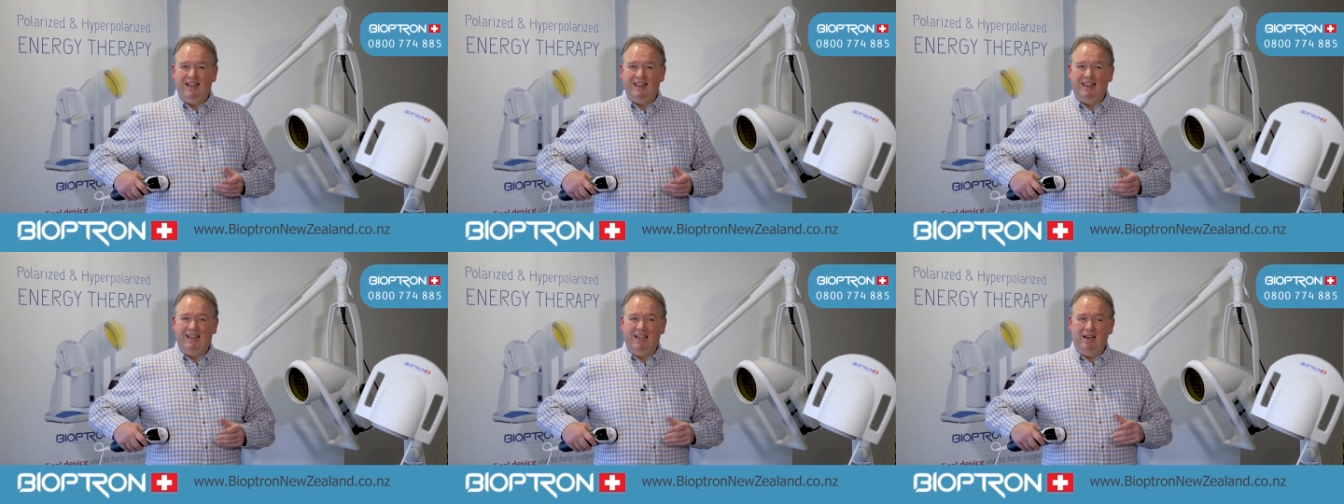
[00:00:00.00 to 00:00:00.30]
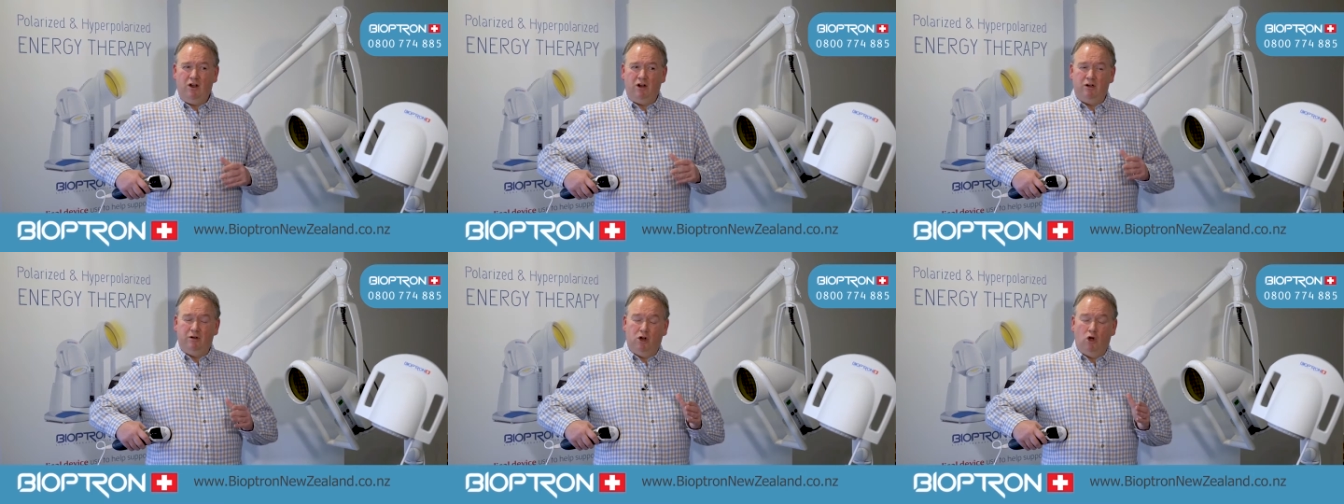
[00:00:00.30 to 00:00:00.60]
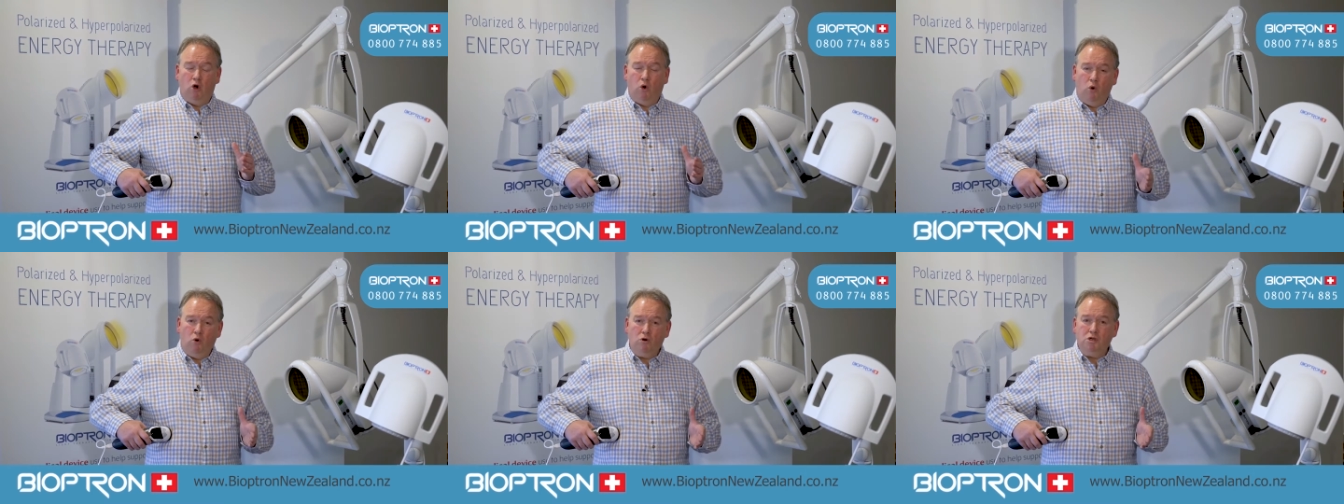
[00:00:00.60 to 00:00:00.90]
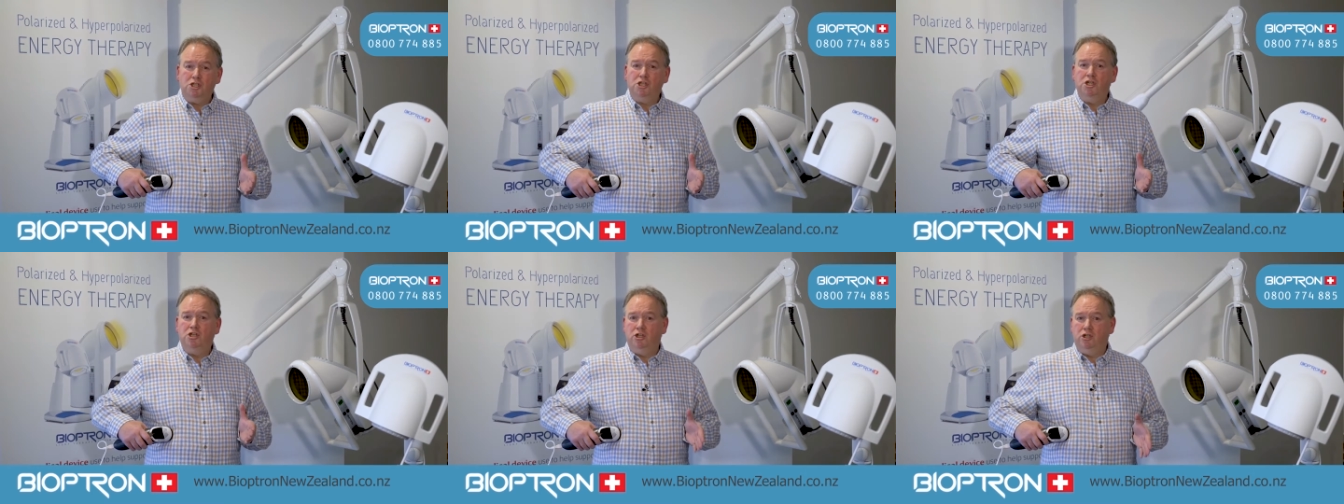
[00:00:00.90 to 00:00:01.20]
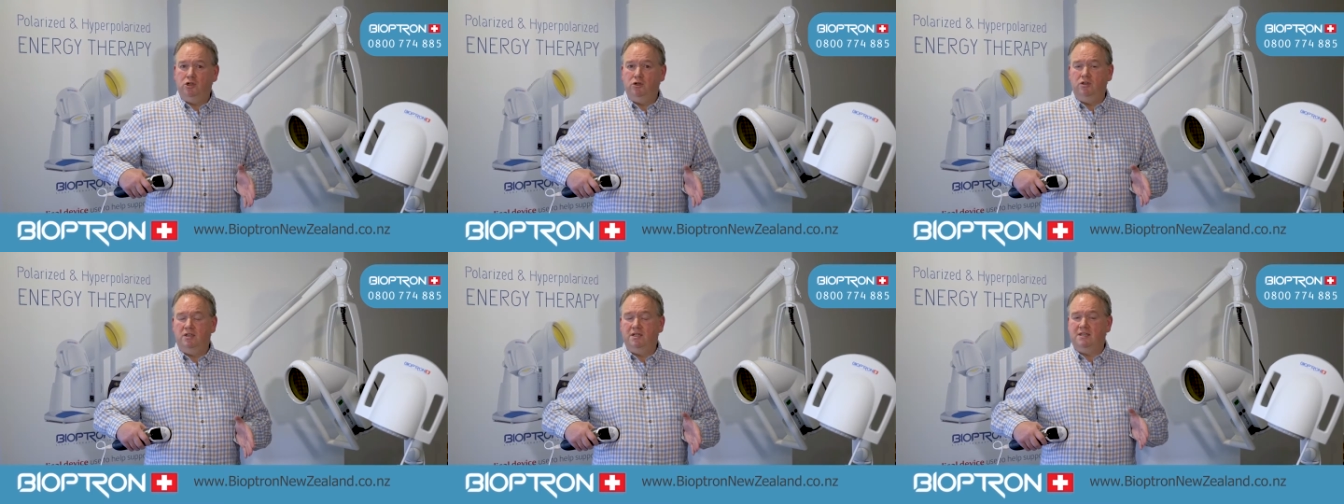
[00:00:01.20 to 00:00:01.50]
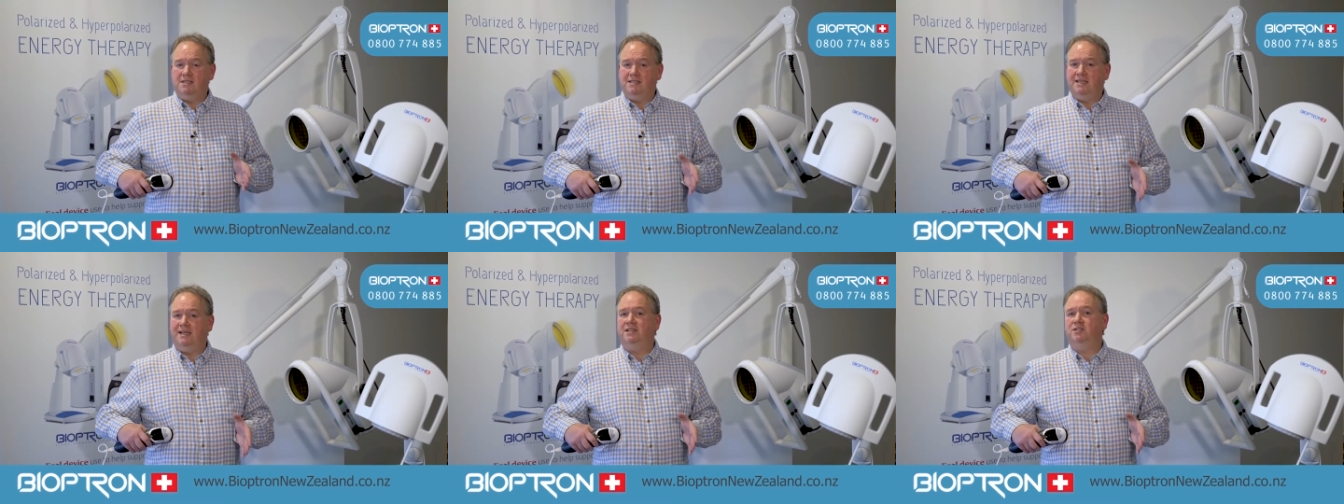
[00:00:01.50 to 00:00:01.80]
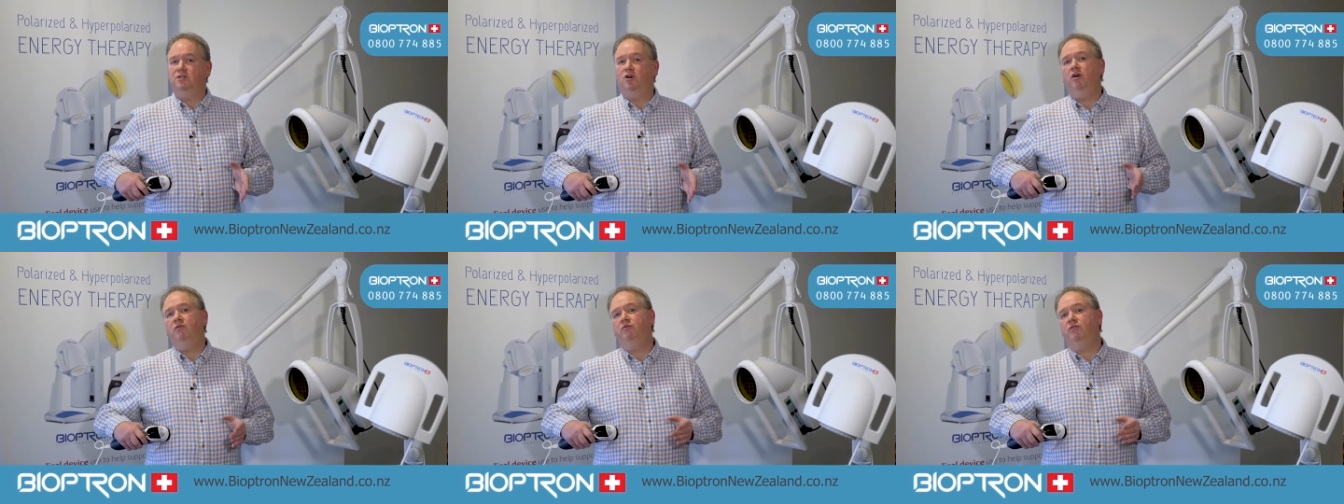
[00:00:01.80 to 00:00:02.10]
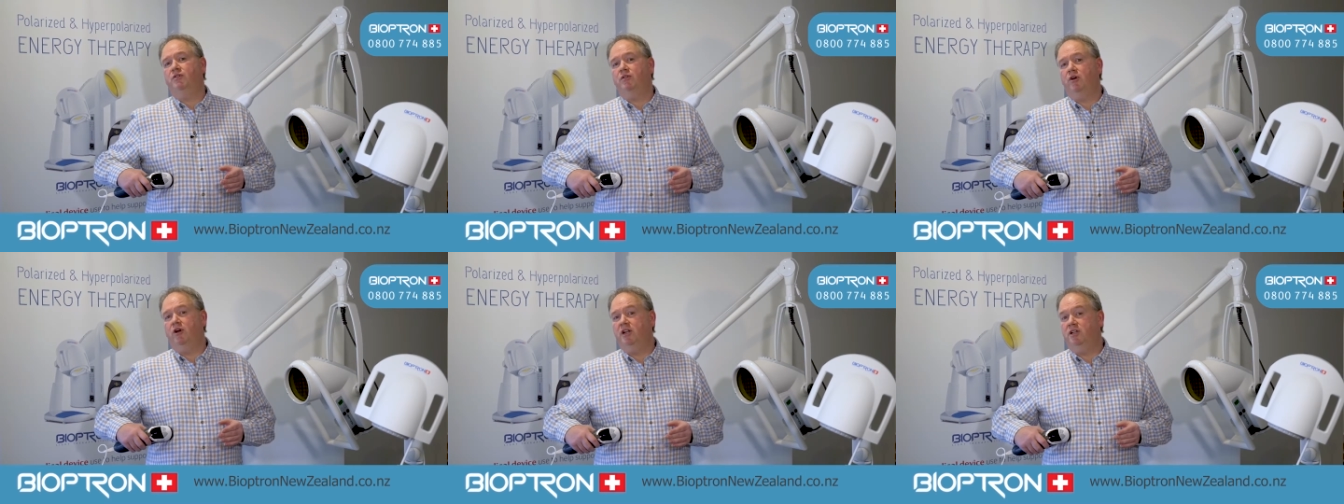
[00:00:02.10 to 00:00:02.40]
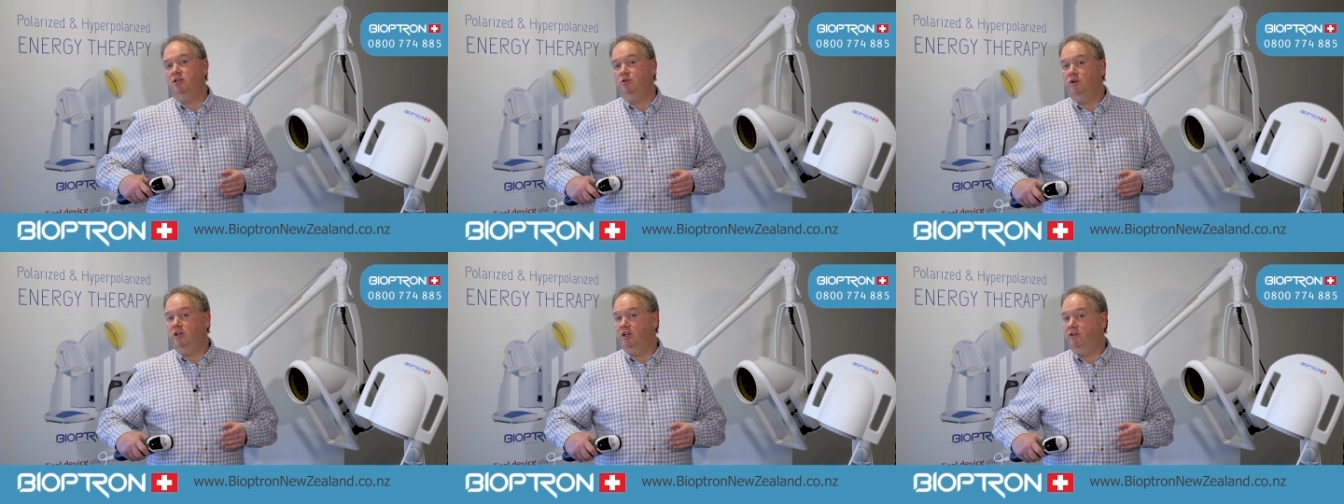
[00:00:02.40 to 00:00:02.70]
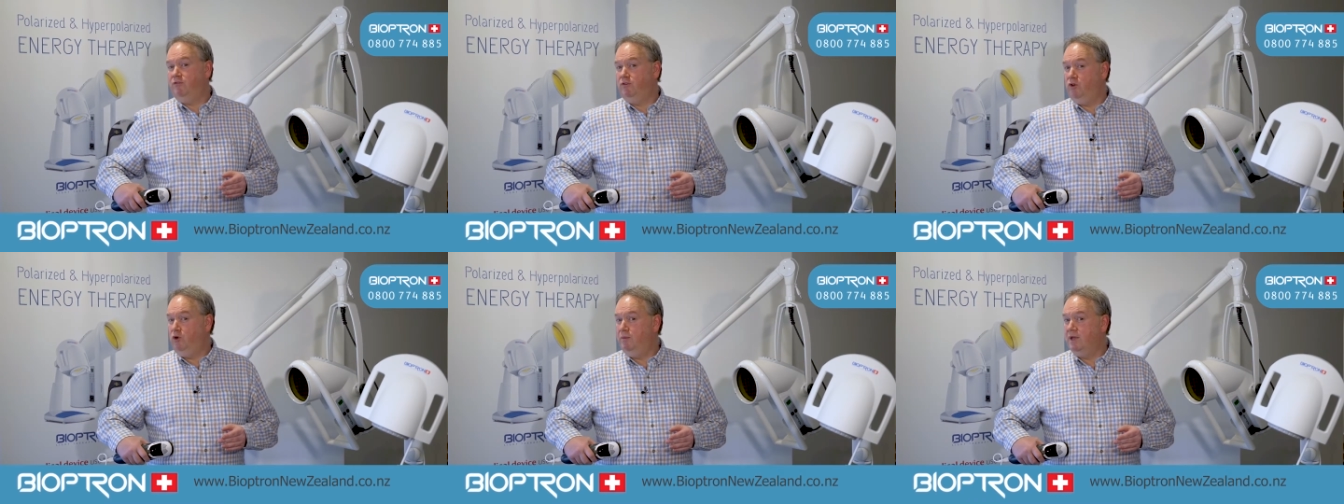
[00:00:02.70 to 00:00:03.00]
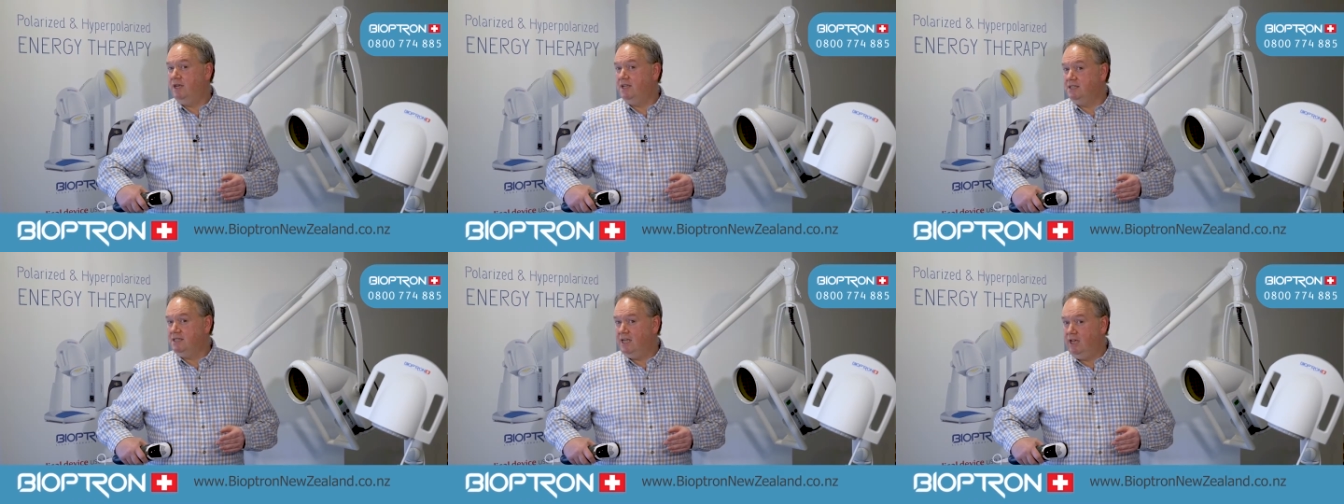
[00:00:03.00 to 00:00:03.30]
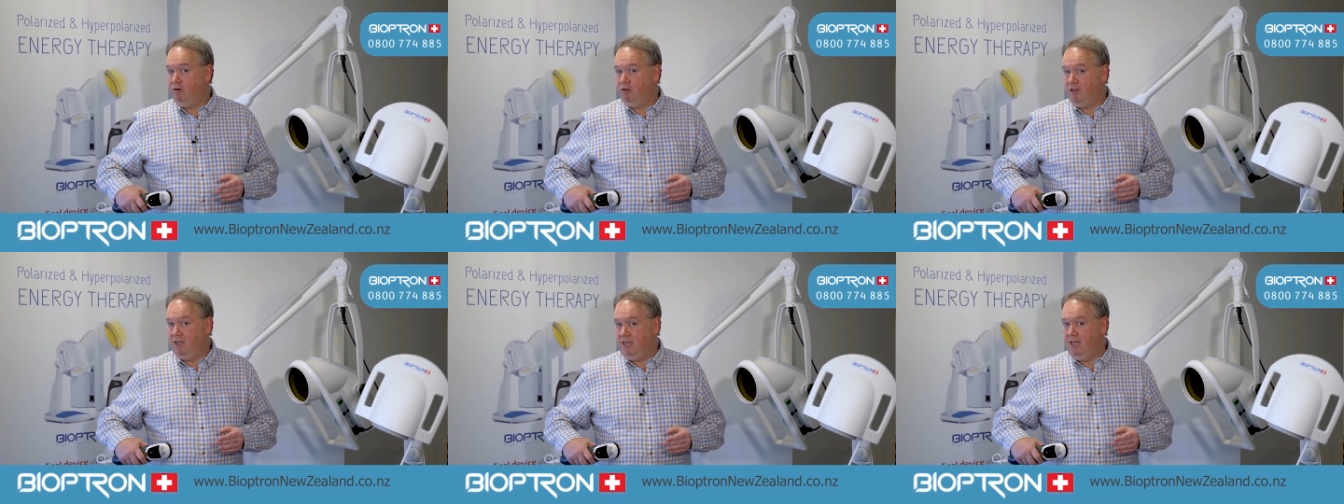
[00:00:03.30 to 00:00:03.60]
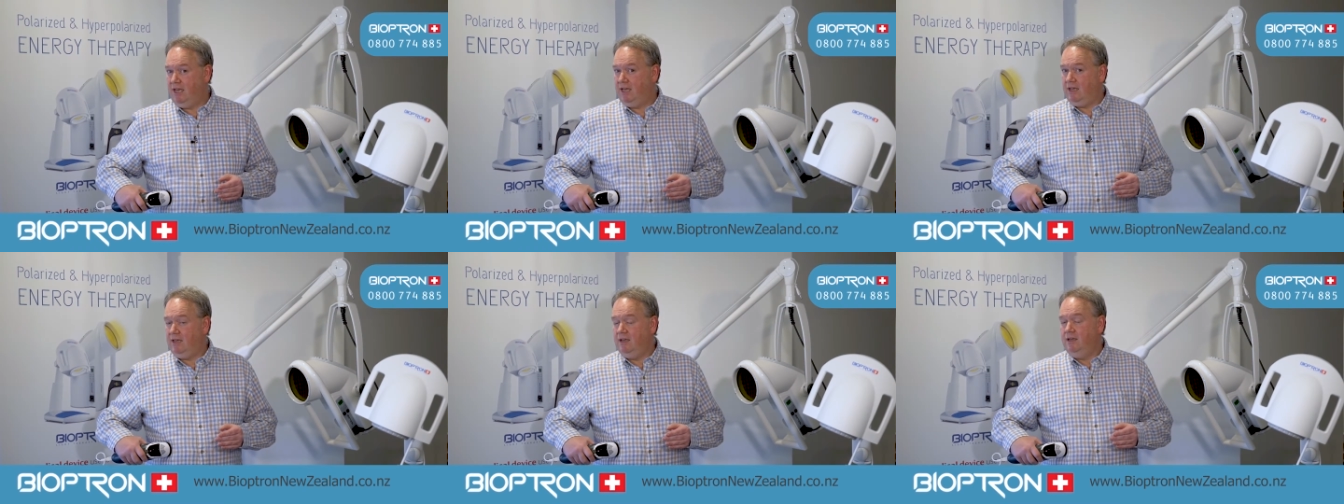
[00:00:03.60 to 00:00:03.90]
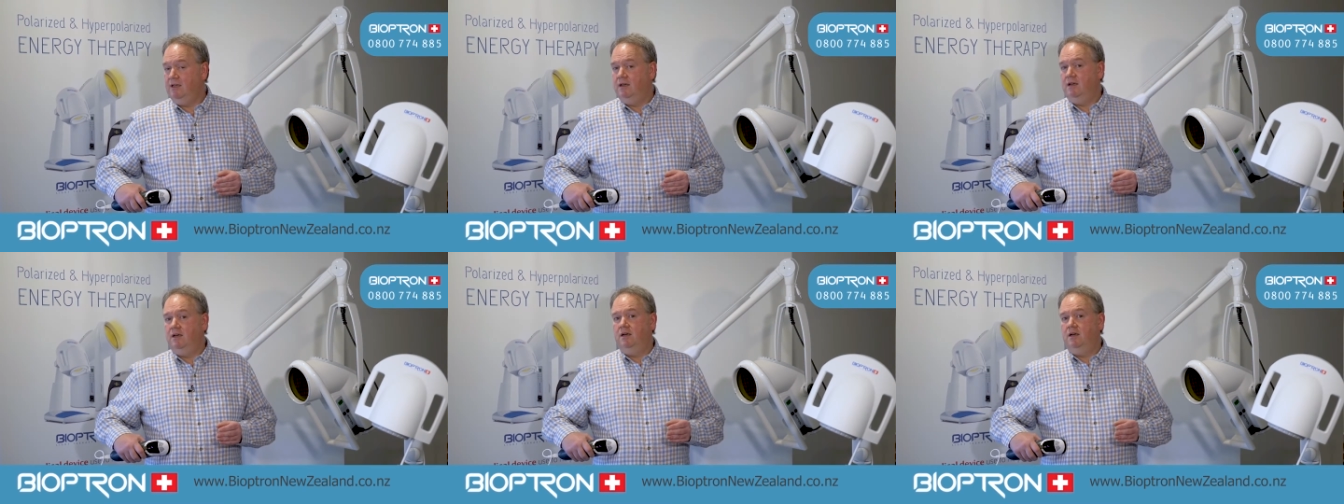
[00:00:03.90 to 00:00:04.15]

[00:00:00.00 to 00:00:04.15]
then I'd caution you to start off with only doing a few minutes here and there,